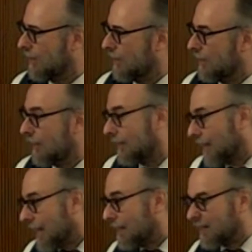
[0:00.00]

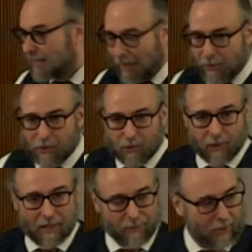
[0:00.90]
Instead, the
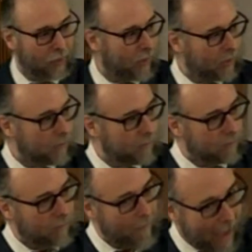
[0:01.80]
territory of Israel
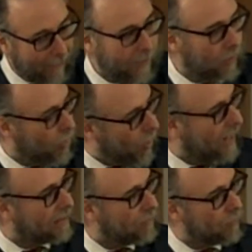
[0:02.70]
maps
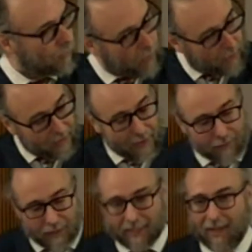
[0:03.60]
quite
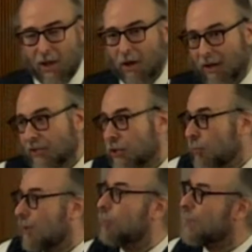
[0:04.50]
clearly onto
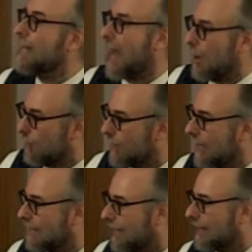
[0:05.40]
what we now
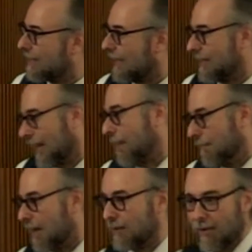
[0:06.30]
recognize as a
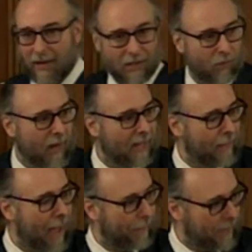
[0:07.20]
modern Israeli
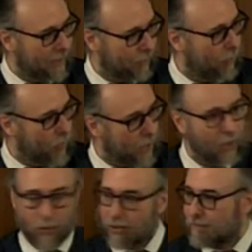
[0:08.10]
map. It's a pretty
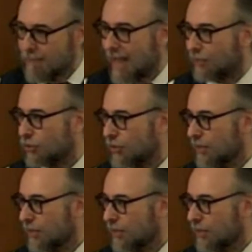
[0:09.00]
good match.